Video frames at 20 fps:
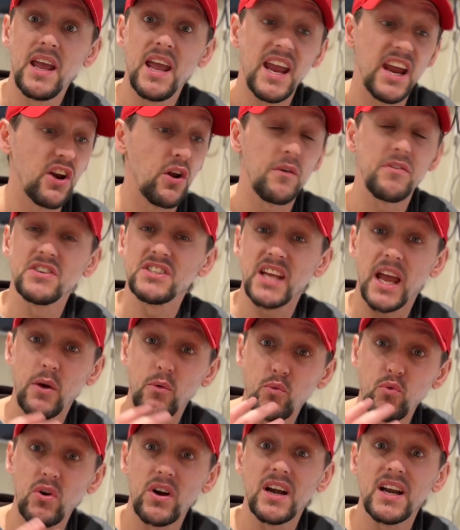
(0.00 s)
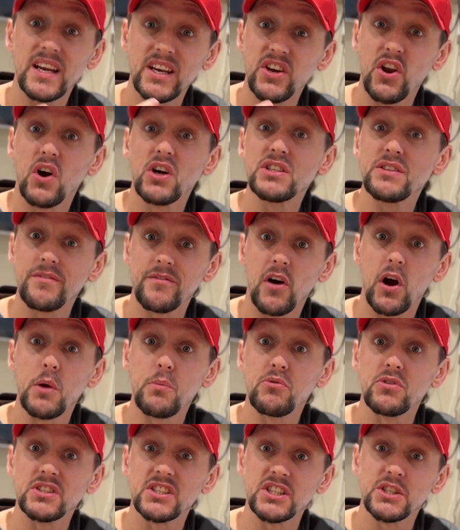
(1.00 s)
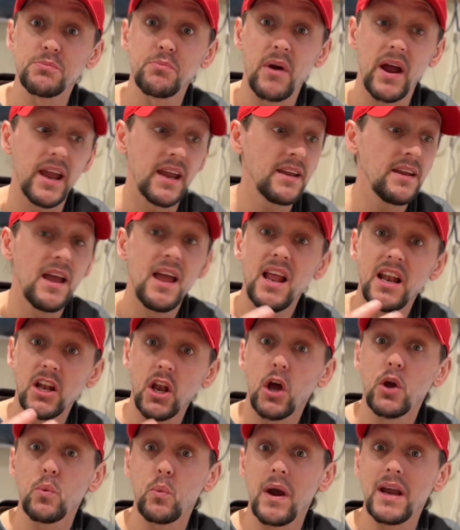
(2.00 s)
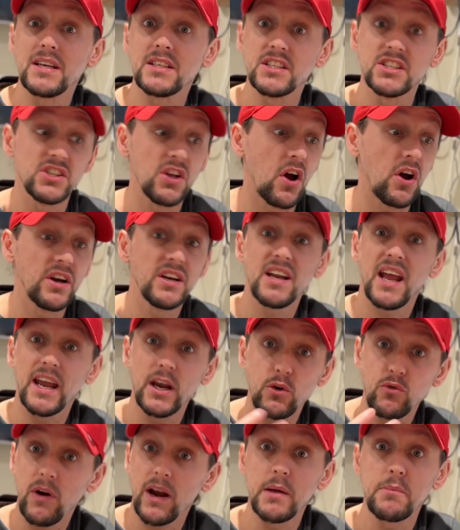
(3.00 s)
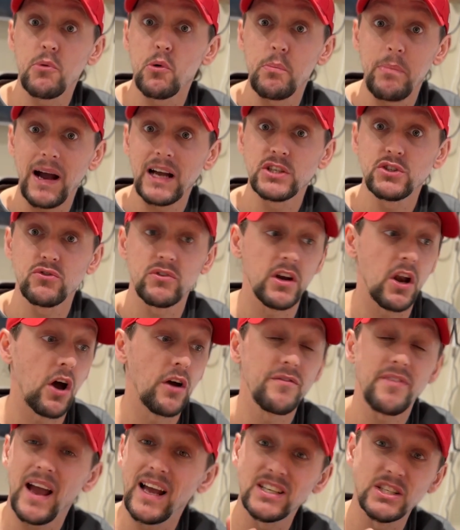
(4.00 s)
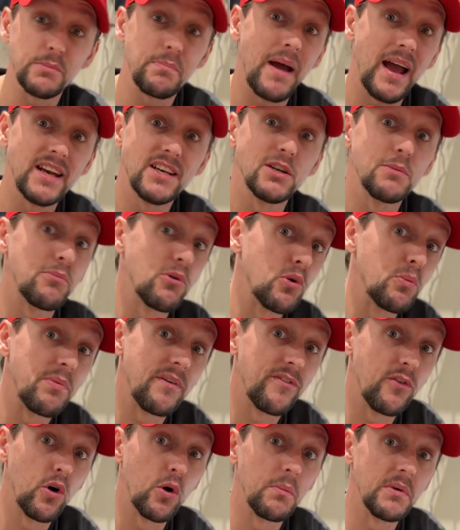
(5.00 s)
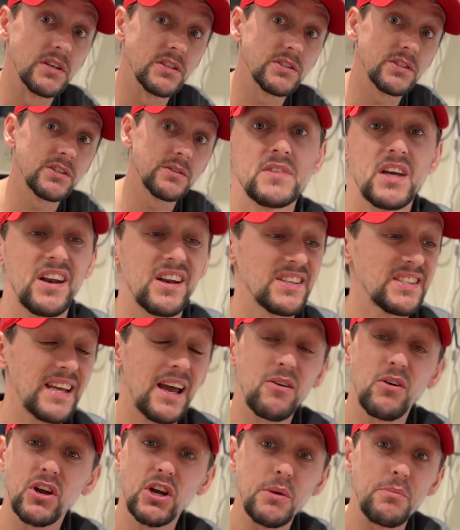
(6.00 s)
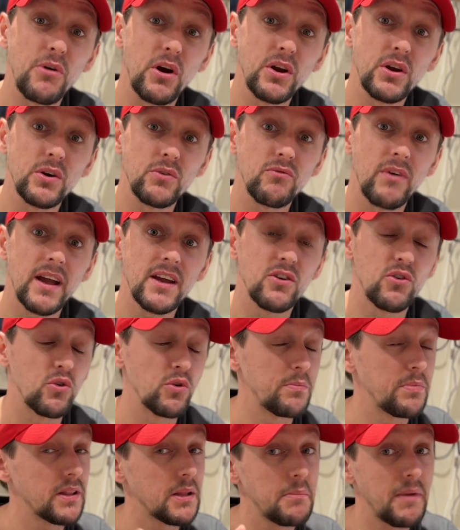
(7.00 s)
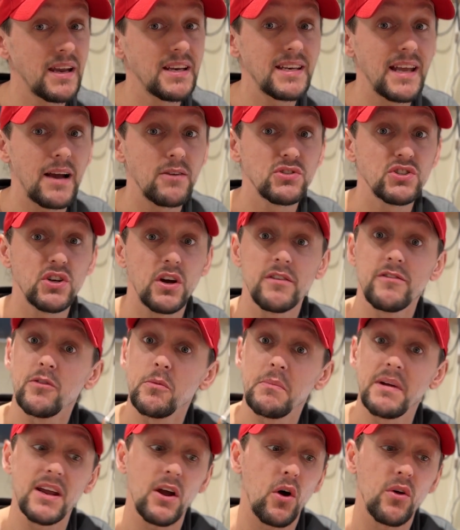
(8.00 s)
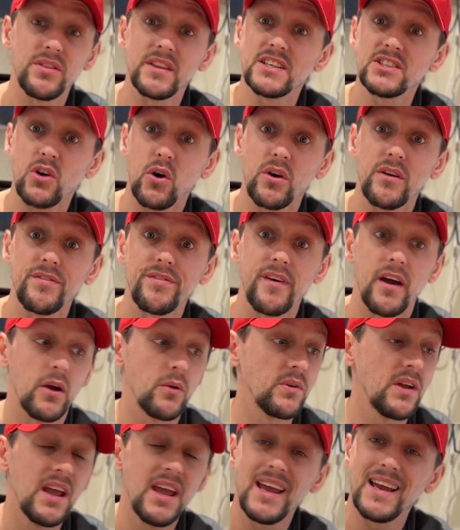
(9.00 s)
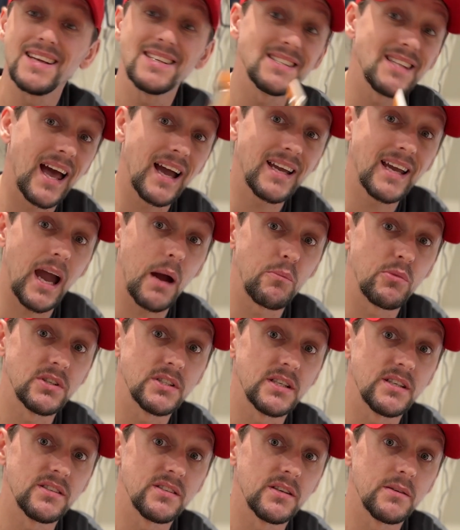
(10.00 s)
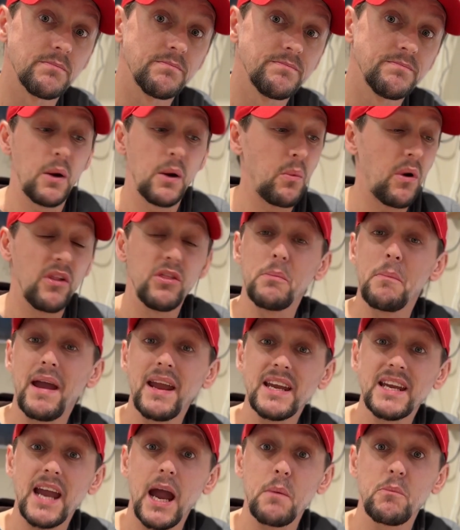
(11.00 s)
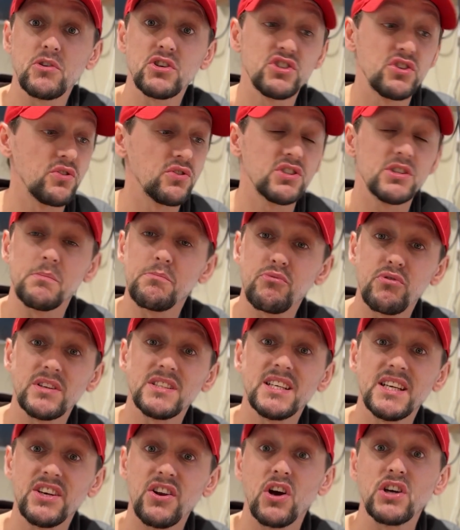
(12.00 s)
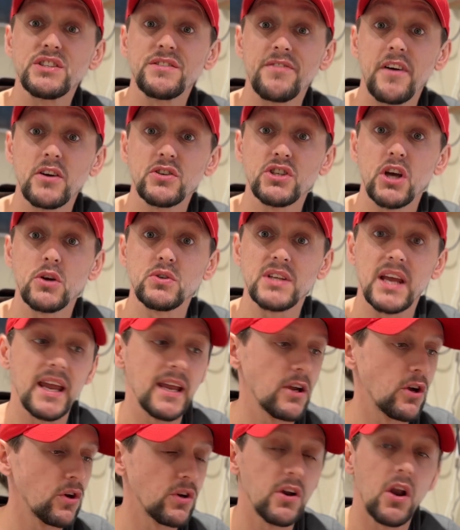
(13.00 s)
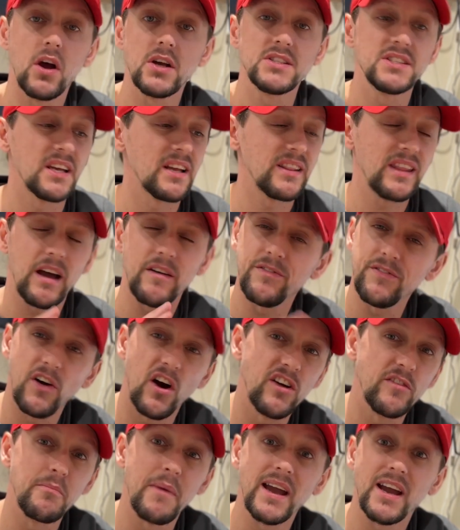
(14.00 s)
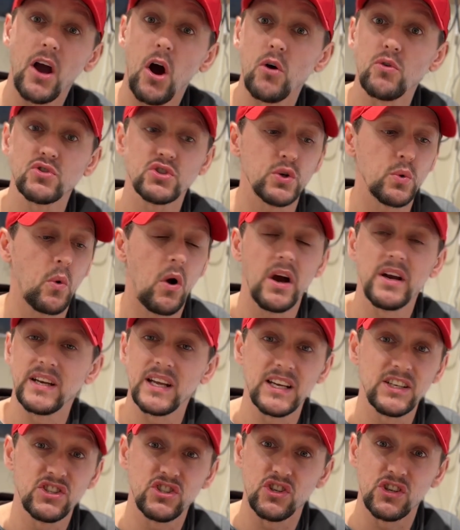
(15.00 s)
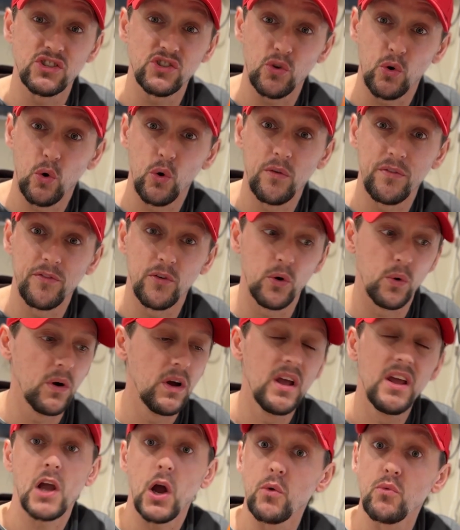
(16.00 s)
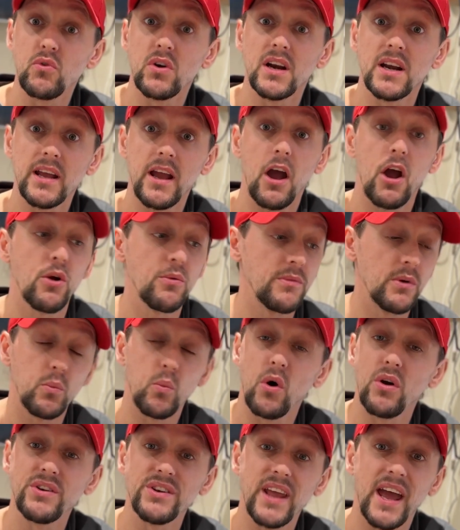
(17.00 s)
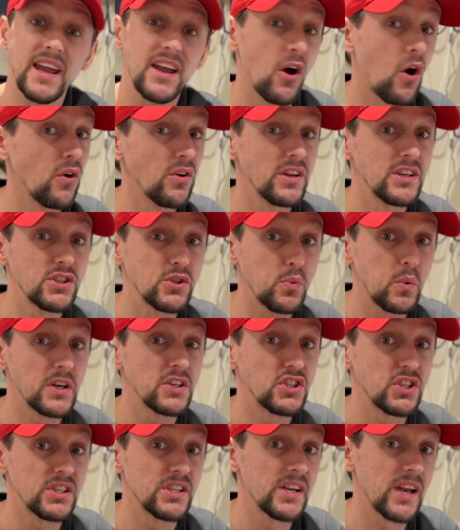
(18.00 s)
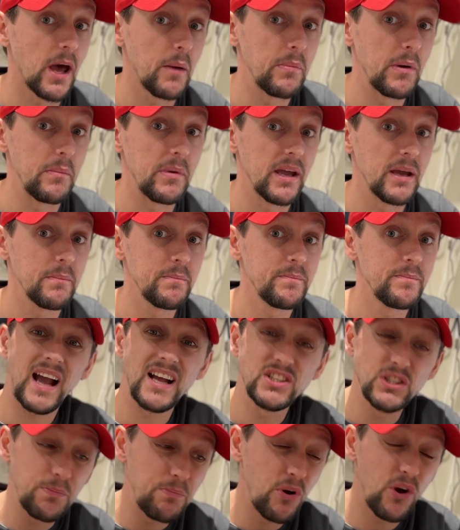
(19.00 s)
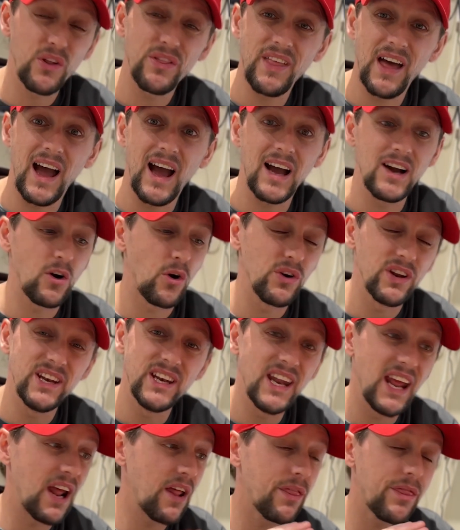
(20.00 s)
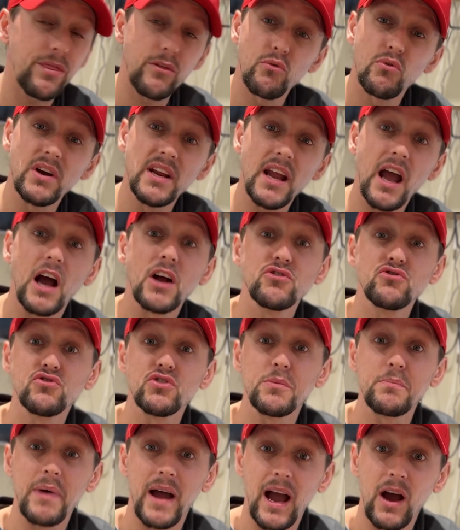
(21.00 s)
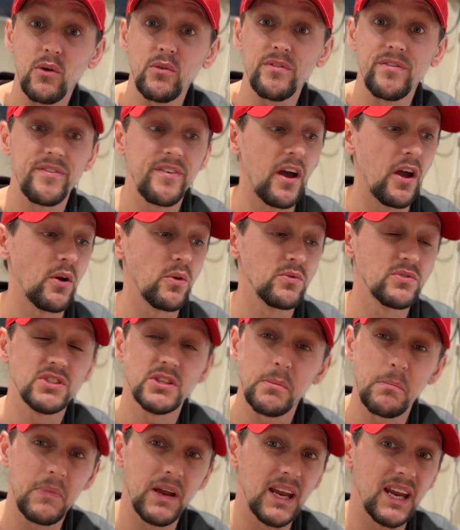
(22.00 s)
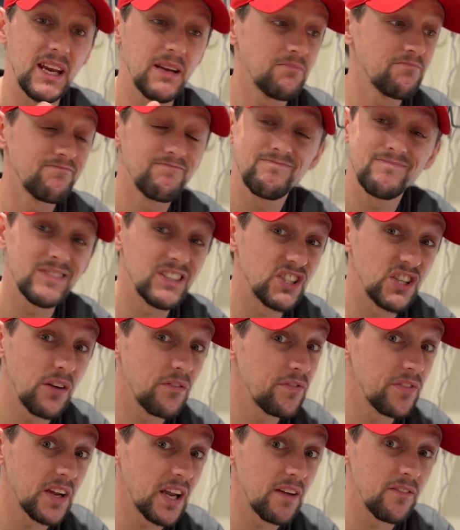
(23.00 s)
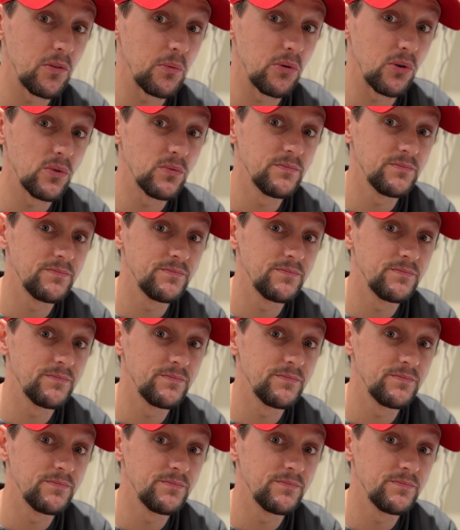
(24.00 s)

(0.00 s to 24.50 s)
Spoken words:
It offers a really nice vibrant display, lightweight design, incredible battery life and dependable performance. And I sound like a broken record, but the main downside for me on this Honor phone is that camera system. while the main camera shoots some pretty nice photos in good lighting, that 5 meg ultra wide is just awful. I really hope that one day Honor switches it up a bit. And to put that on a near £300 phone, to me, is unforgivable.